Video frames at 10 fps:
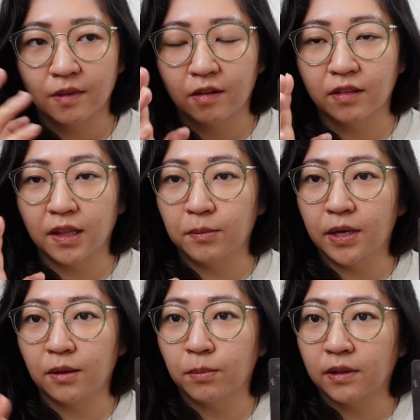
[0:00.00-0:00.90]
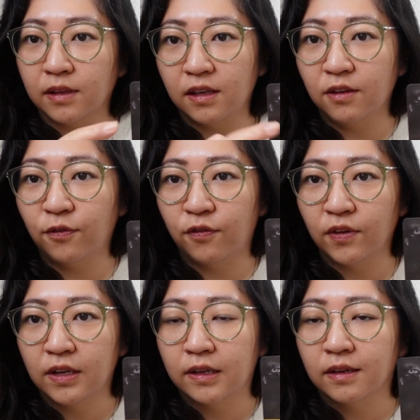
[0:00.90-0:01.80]
limiting belief,
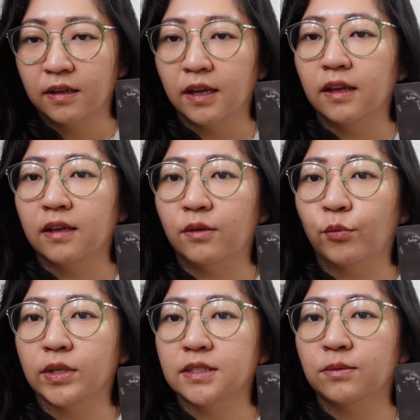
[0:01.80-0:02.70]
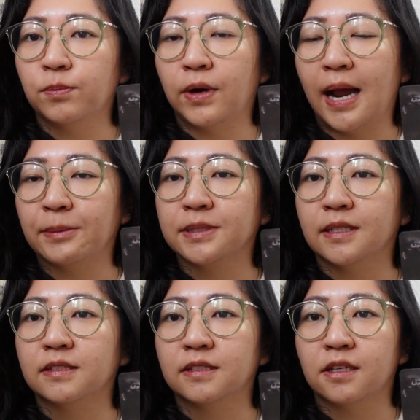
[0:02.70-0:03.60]
it wasn't perhaps
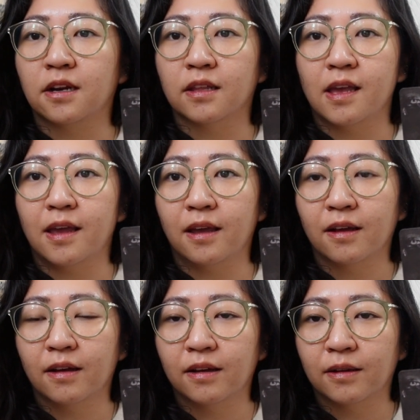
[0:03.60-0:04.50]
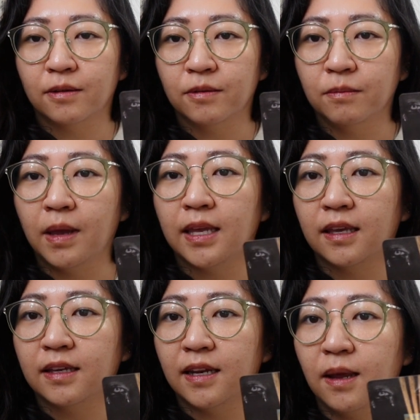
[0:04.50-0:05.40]
necessarily
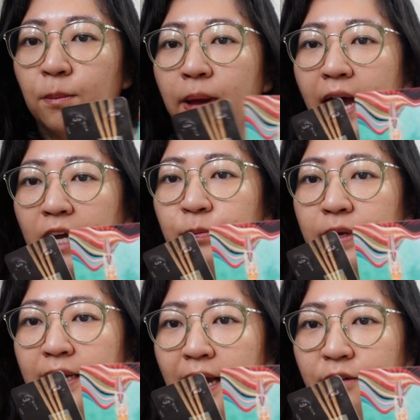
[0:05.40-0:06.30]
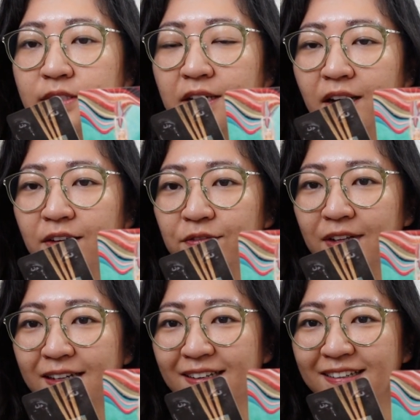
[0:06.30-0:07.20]
making an impact. But now it's kind of
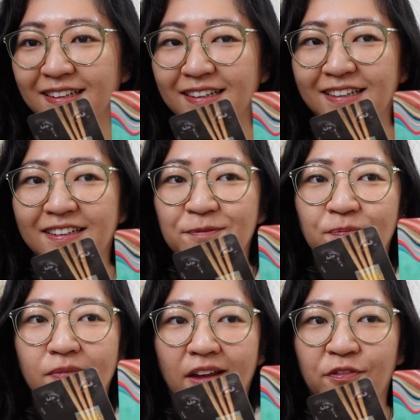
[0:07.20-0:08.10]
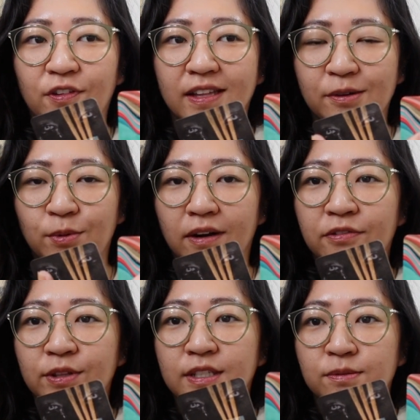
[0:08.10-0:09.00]
like, I feel like
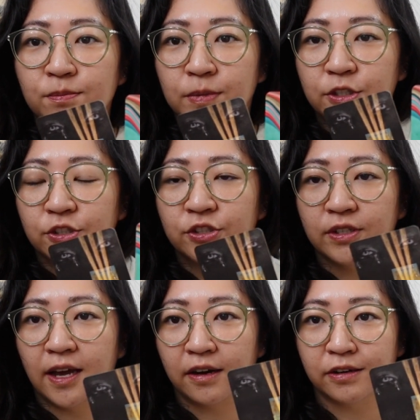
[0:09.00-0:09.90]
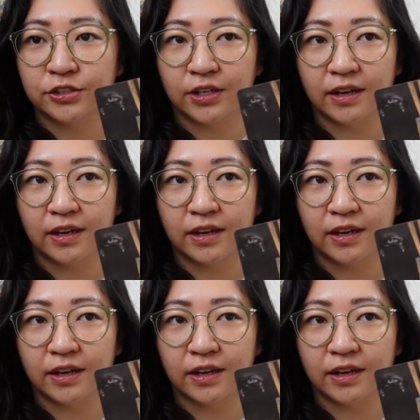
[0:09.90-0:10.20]
whatever this Magician energy